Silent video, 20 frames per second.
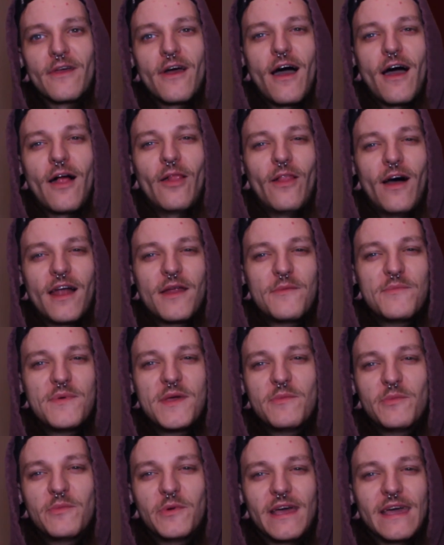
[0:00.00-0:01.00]
a lot of
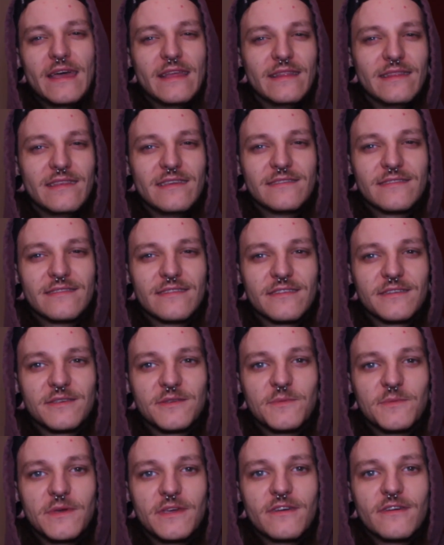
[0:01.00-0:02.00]
people hate these things
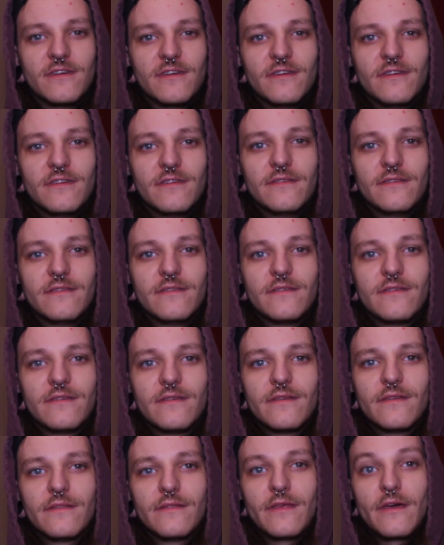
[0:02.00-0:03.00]
because
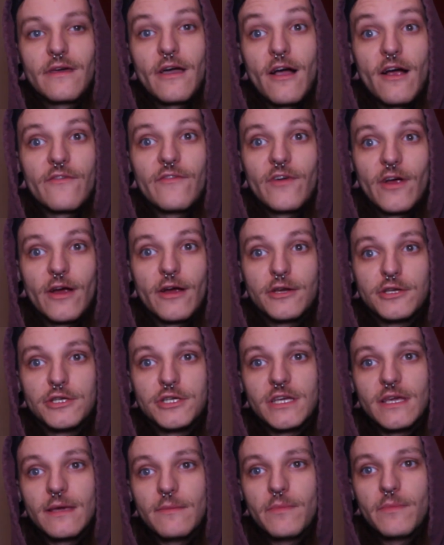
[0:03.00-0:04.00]
they are very
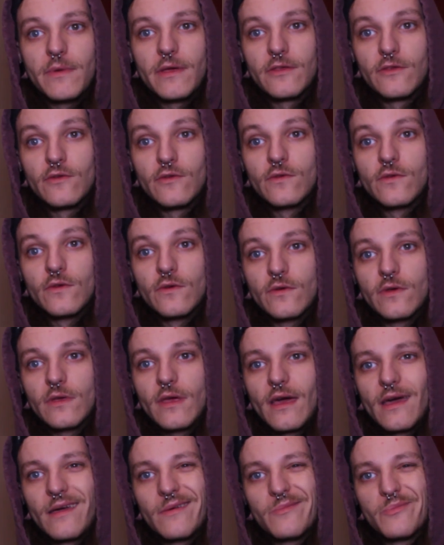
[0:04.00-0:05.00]
cheap and you do
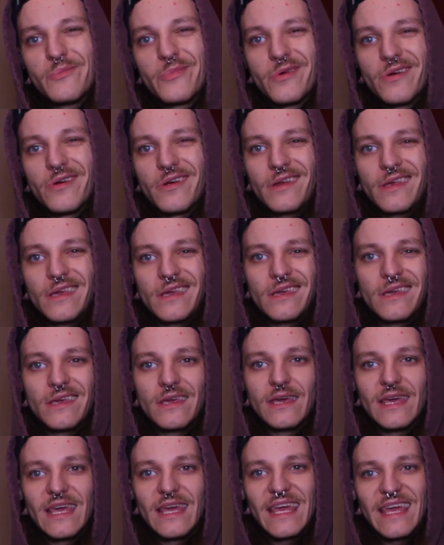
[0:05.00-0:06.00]
get pretty
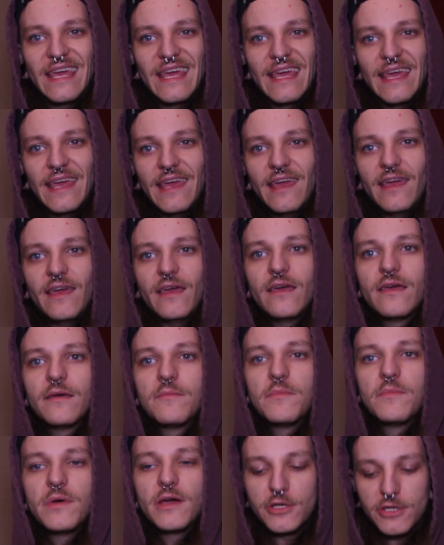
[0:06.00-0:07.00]

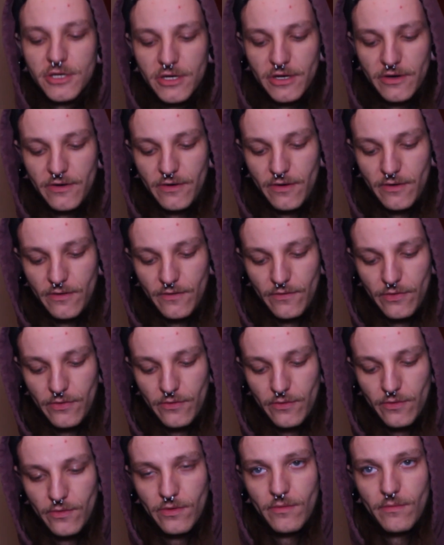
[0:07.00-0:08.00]
picture
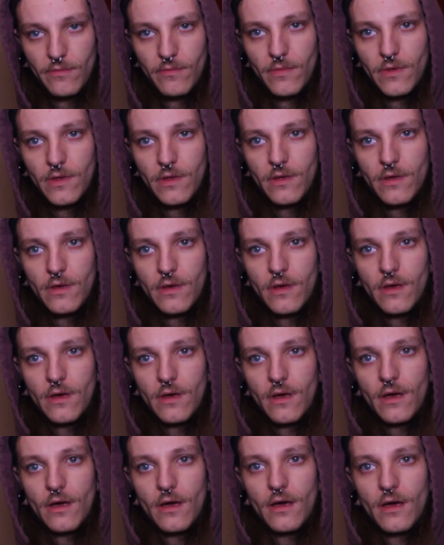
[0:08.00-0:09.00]
through them.
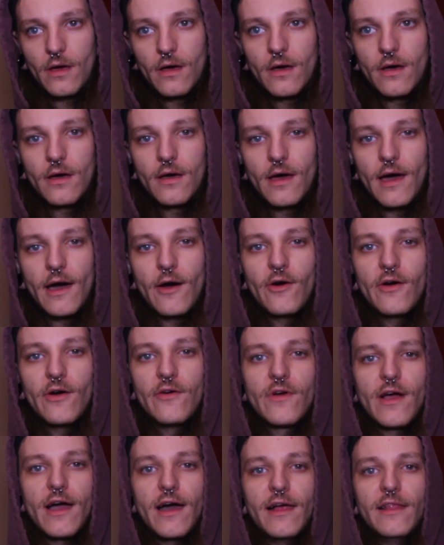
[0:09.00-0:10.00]

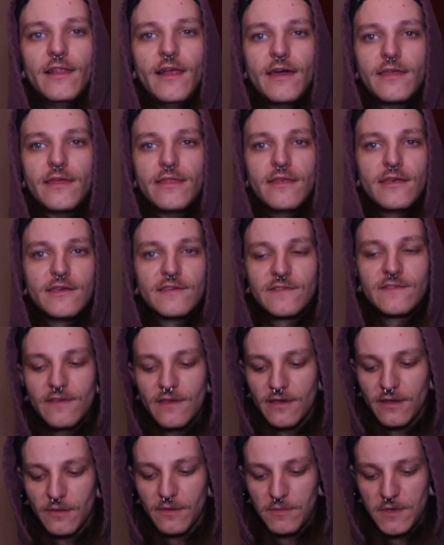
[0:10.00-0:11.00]
However, I like this
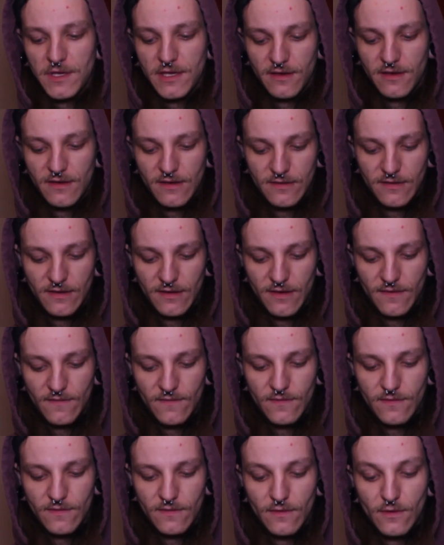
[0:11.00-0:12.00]
thing because it
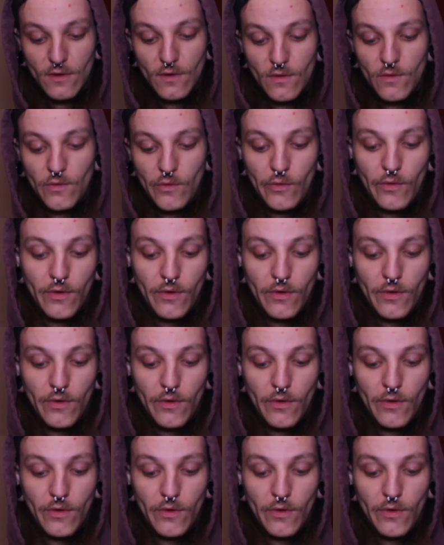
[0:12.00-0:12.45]
gives you